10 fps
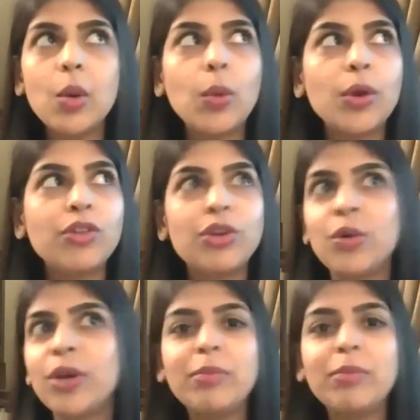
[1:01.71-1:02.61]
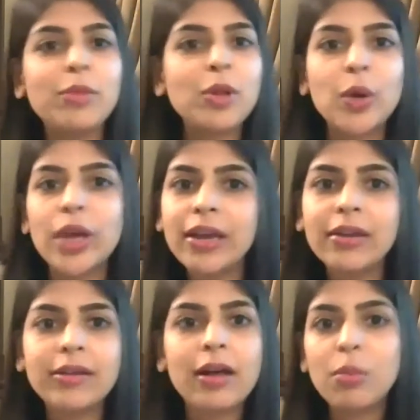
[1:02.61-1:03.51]
would, keep looking
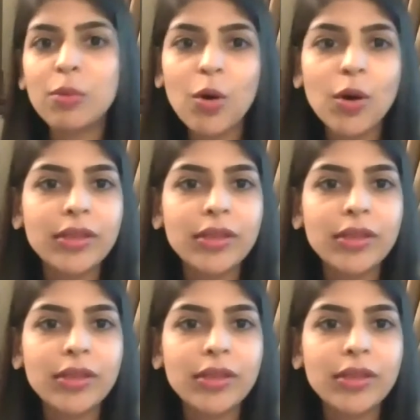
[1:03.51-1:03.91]
it up on the